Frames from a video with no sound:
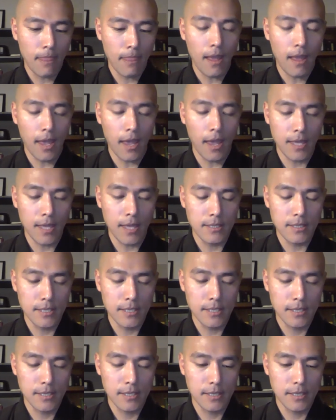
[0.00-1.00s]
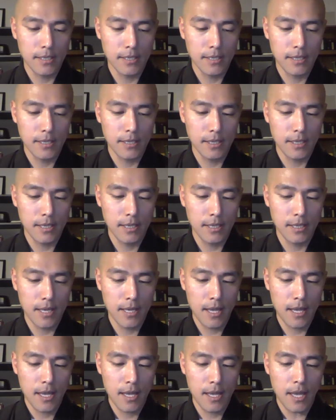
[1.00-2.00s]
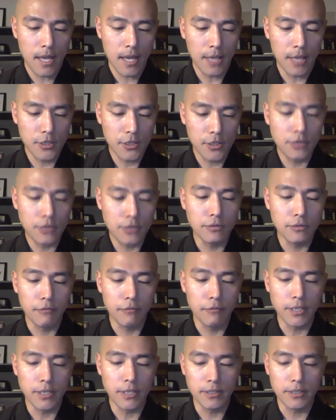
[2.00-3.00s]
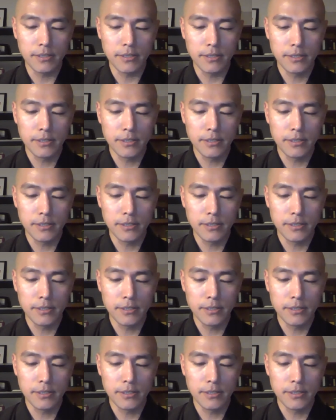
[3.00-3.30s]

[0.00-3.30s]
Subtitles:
And I do feel,